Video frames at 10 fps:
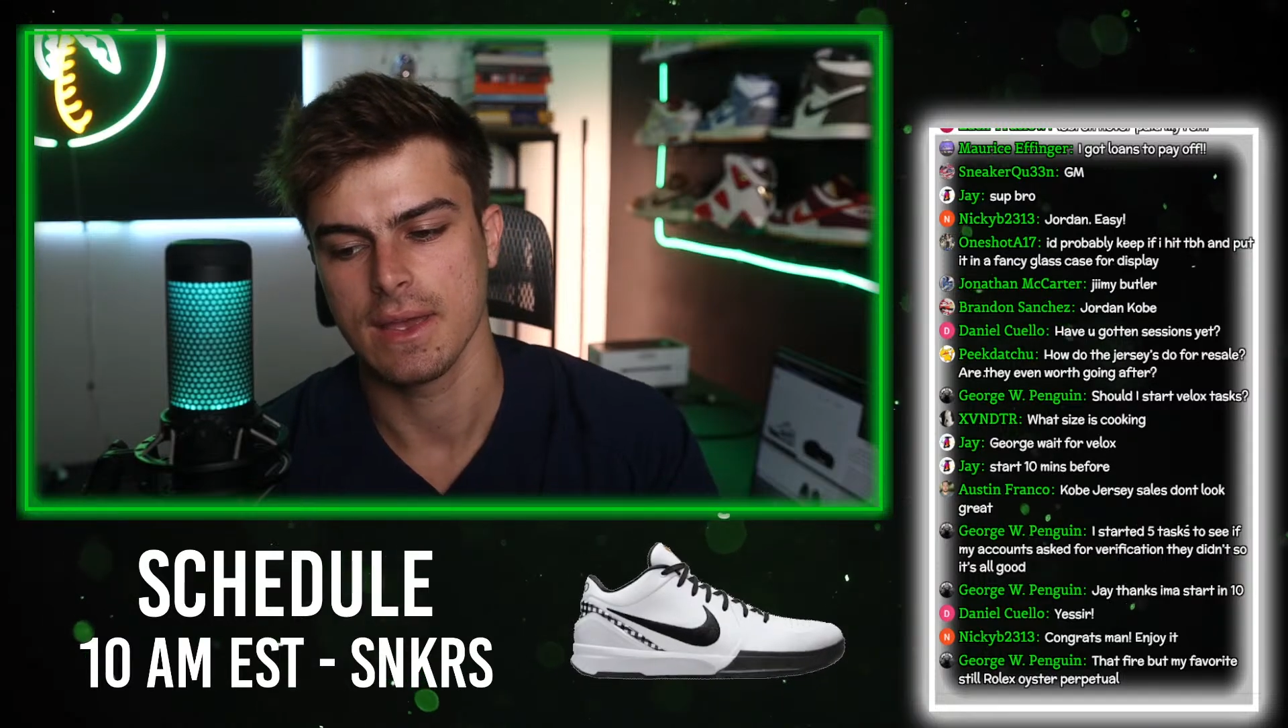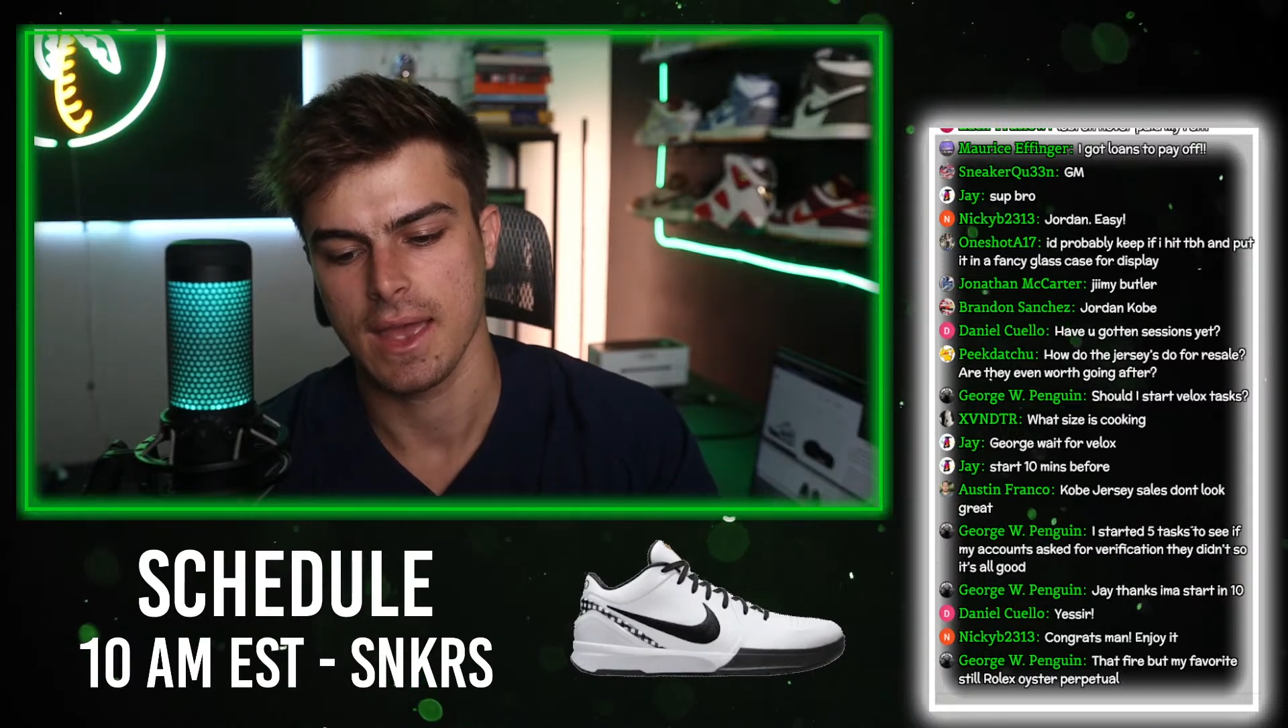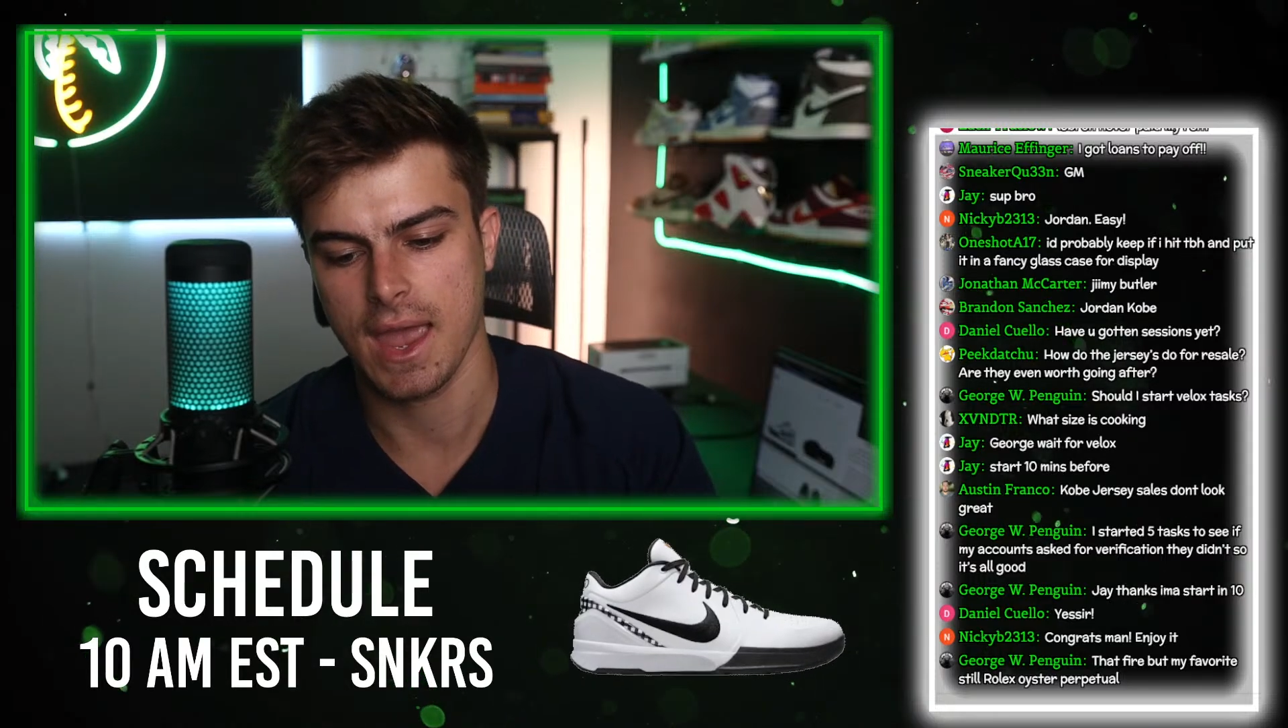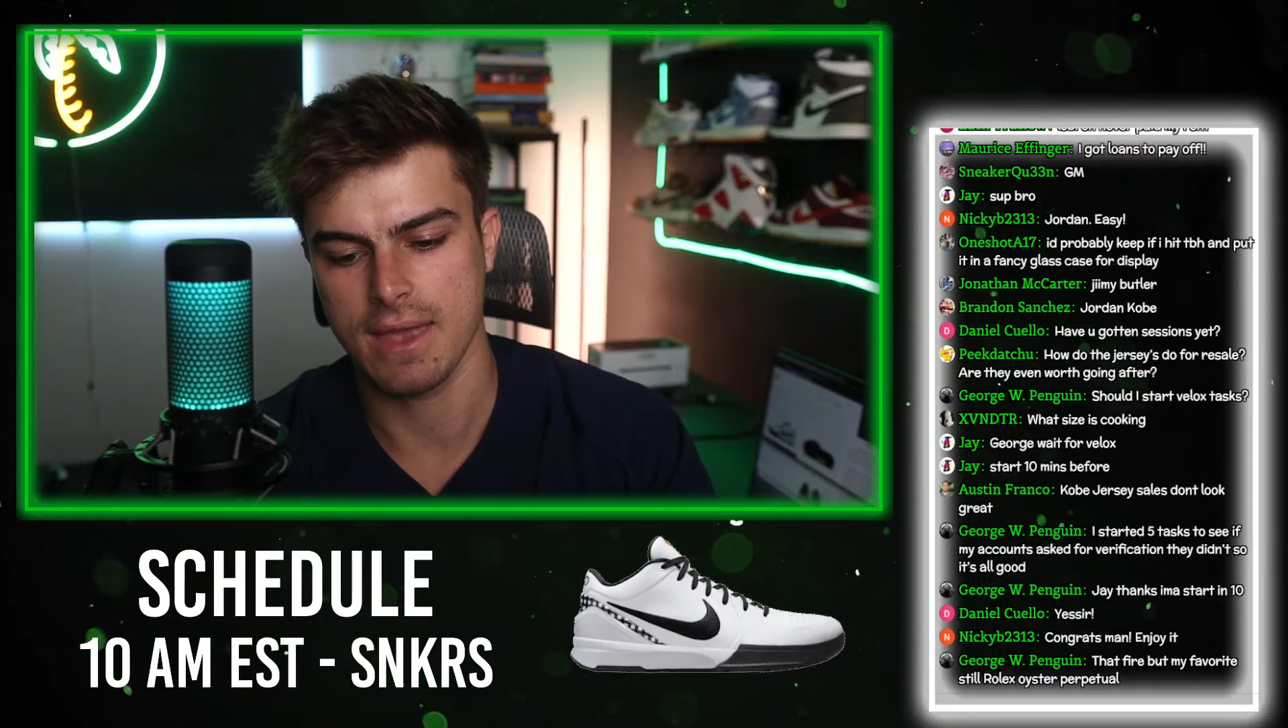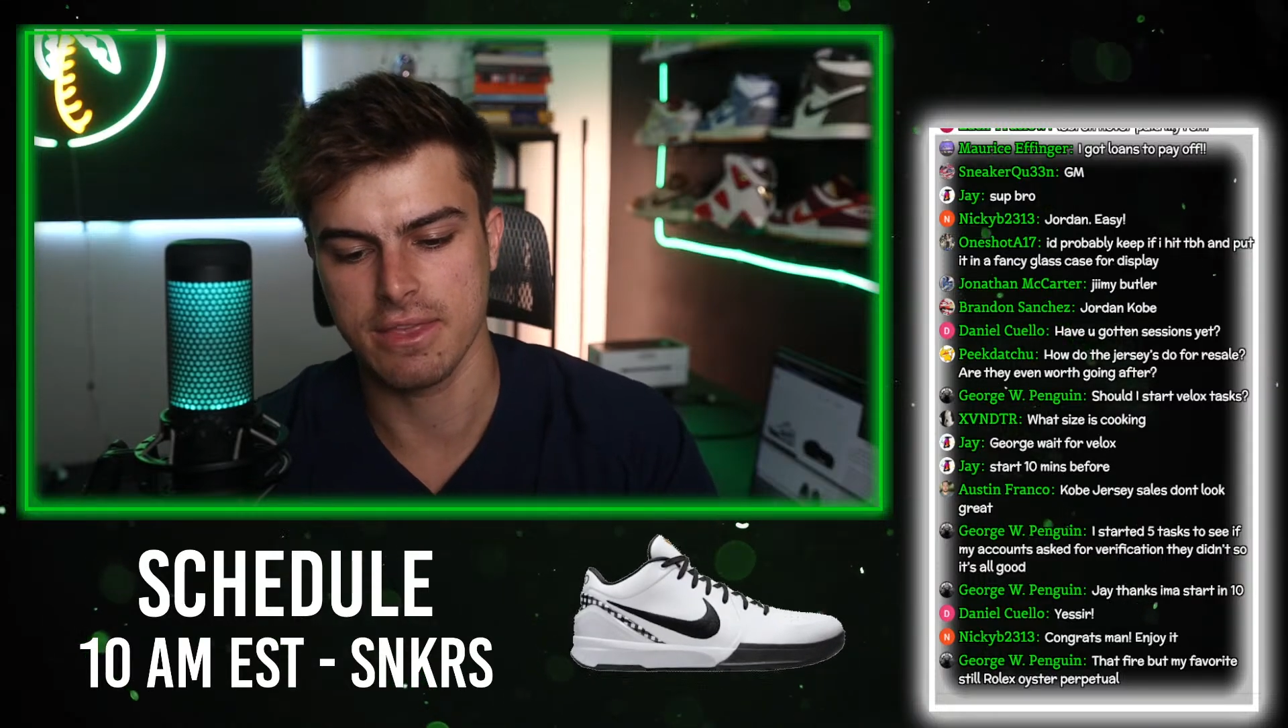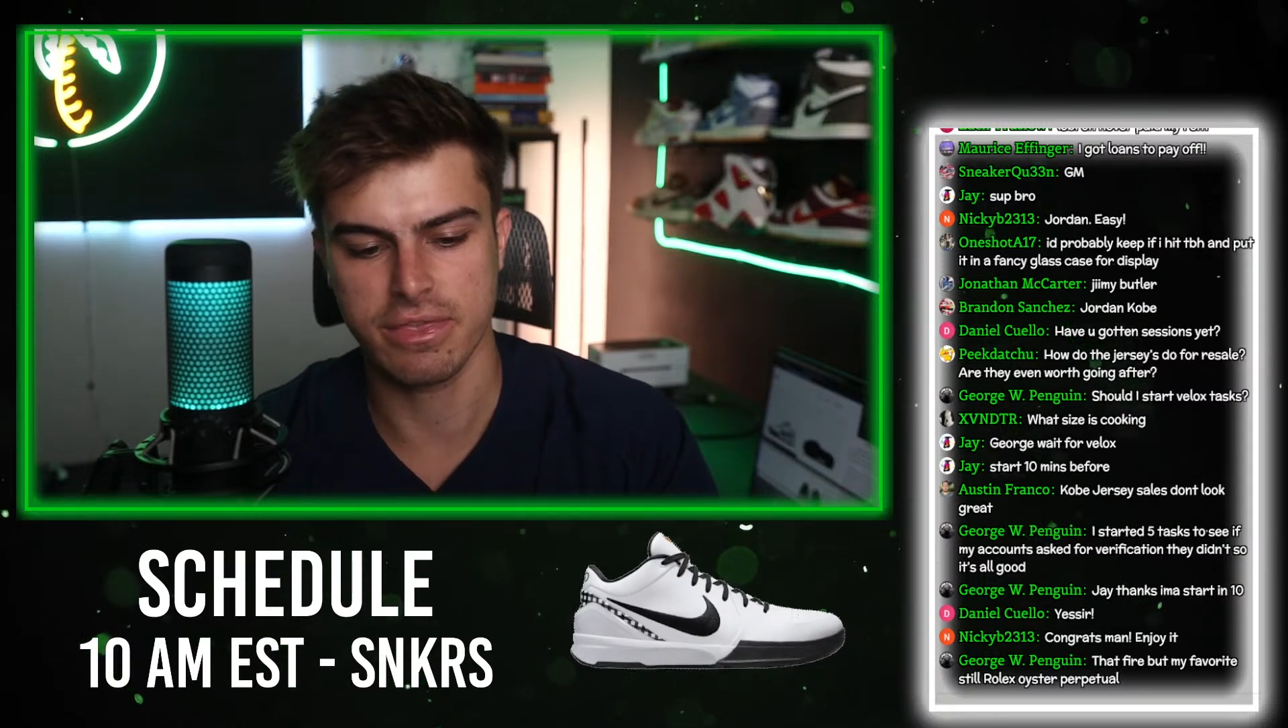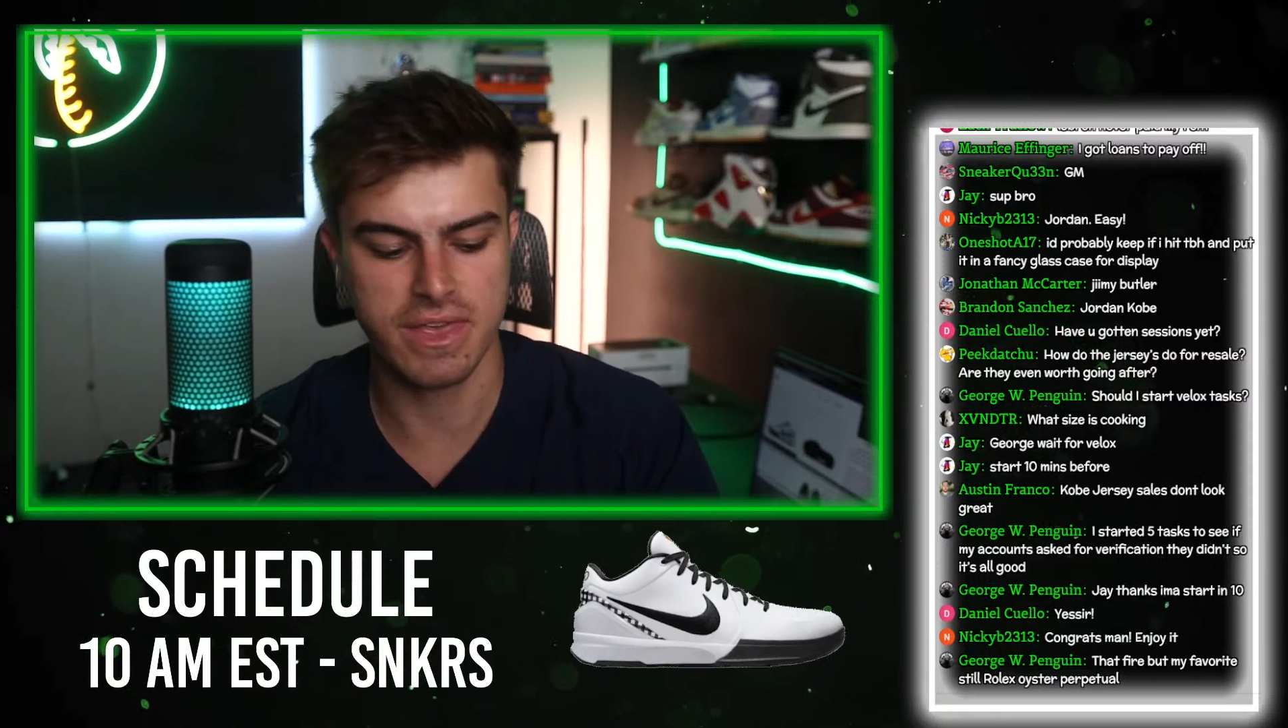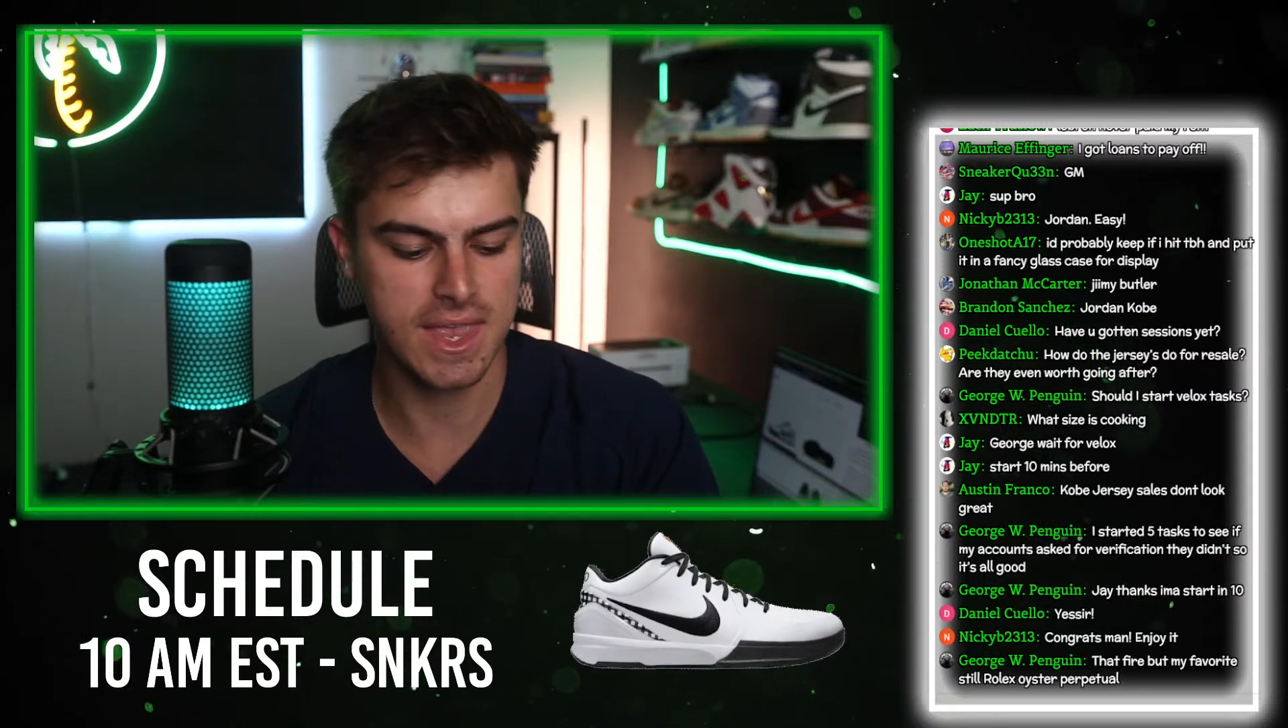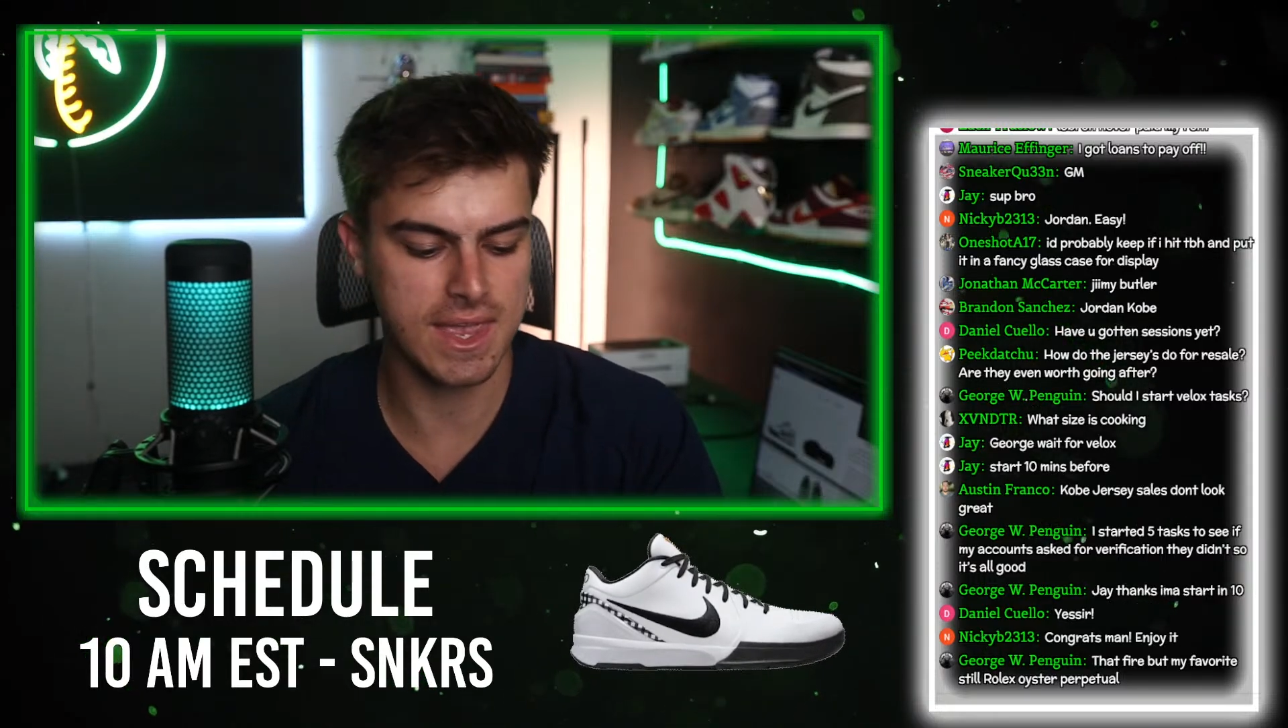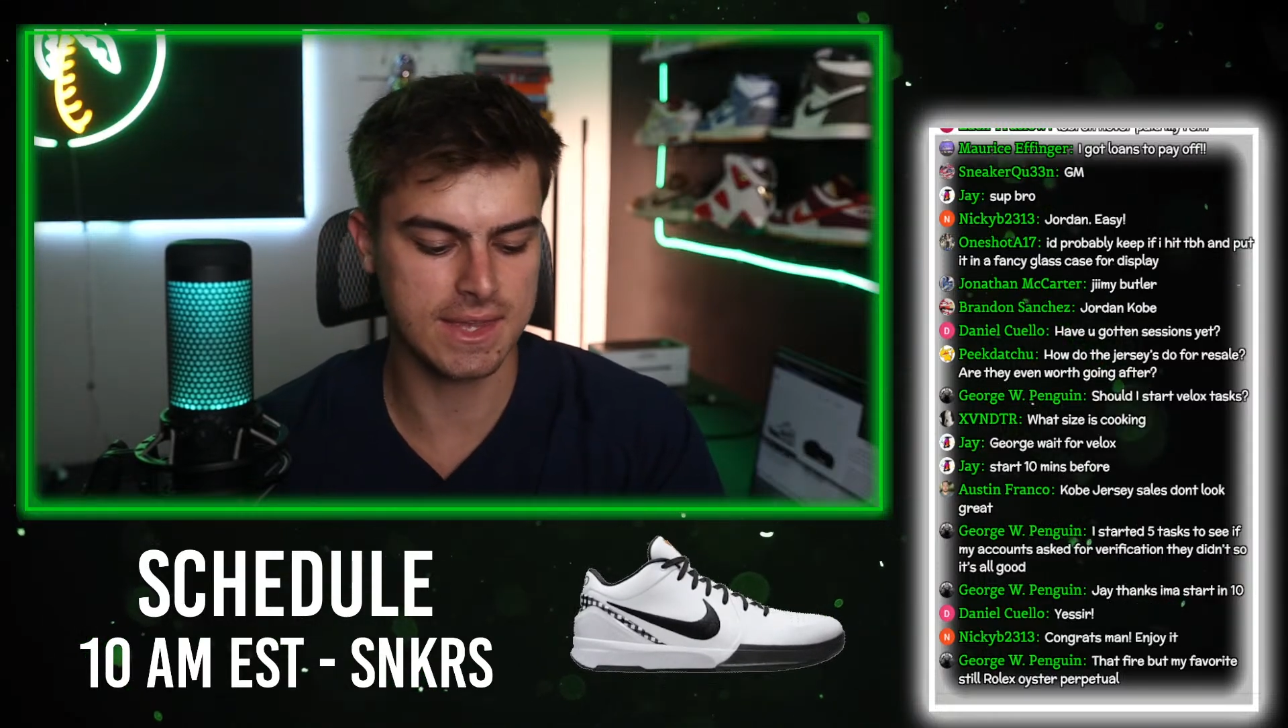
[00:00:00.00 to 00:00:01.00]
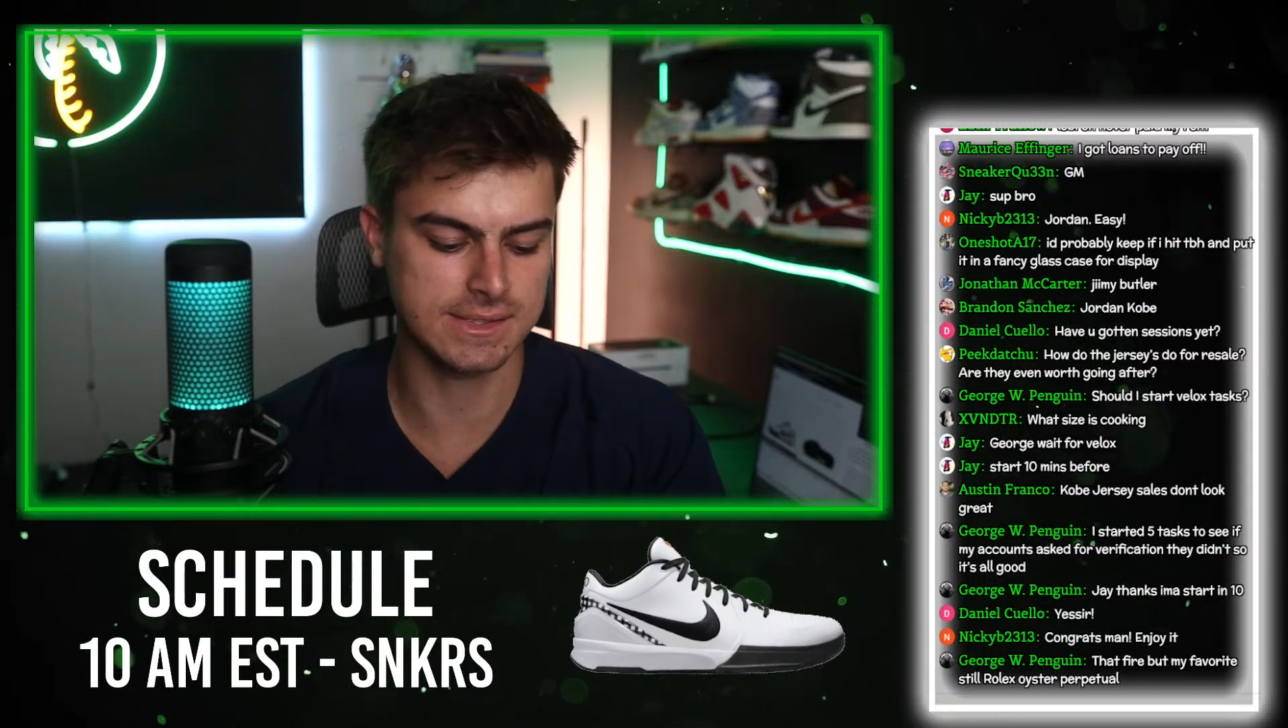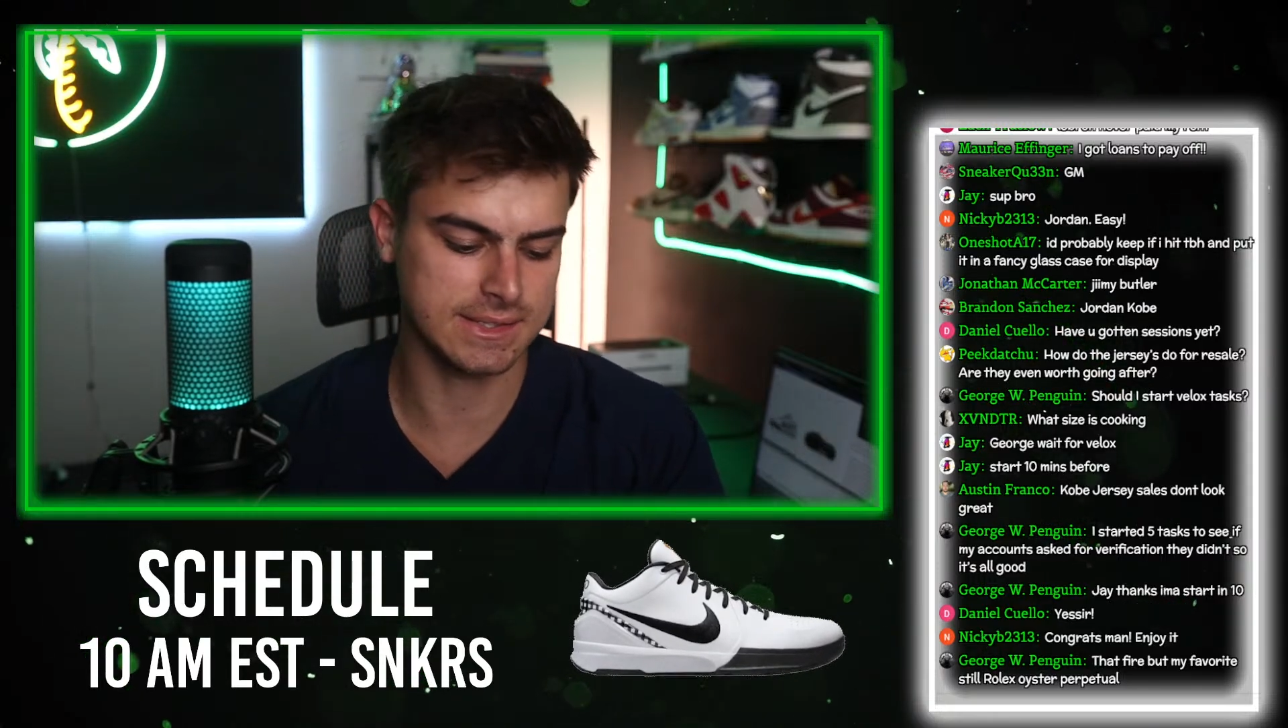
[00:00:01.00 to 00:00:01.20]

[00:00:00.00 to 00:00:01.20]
And the thing is,